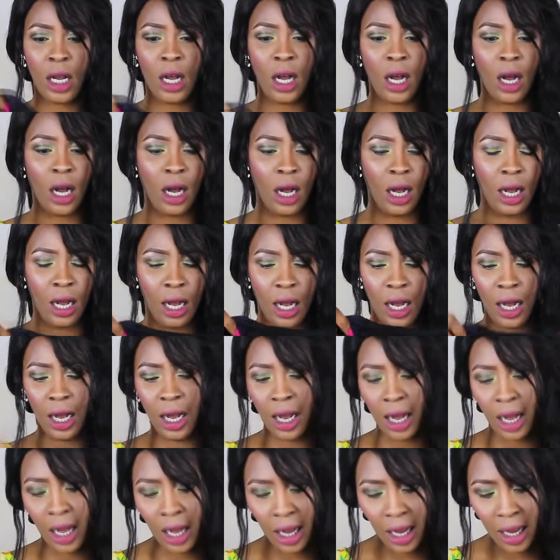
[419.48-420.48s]

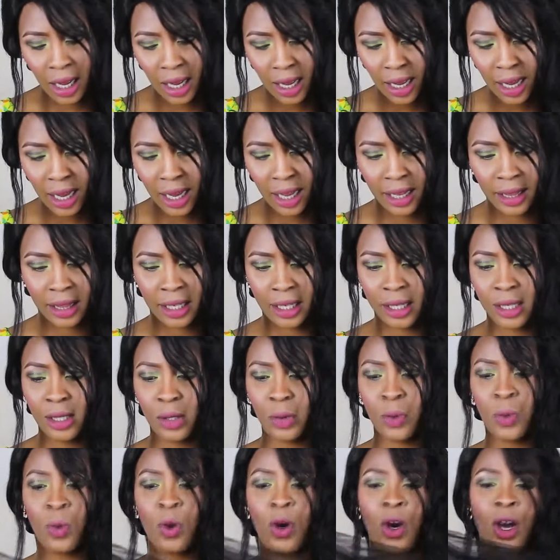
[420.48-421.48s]
aha uh -huh,
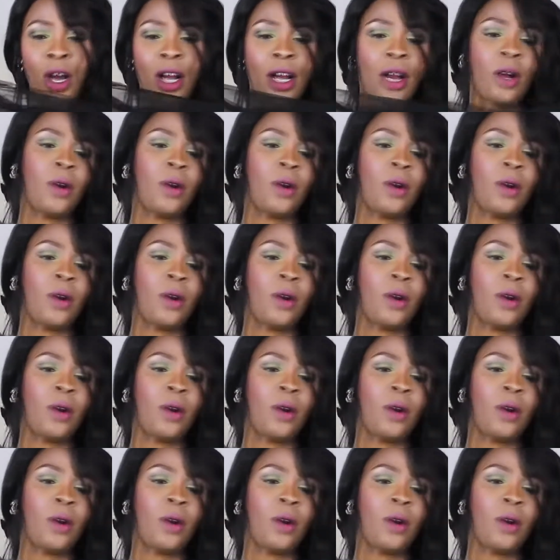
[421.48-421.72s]
this one